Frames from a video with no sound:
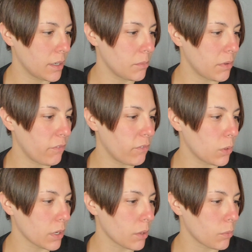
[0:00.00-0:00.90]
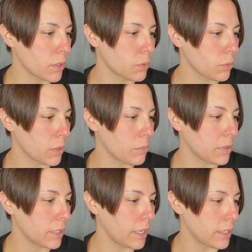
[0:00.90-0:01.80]
before it was
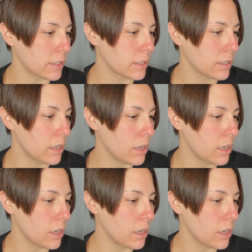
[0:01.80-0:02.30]
replaced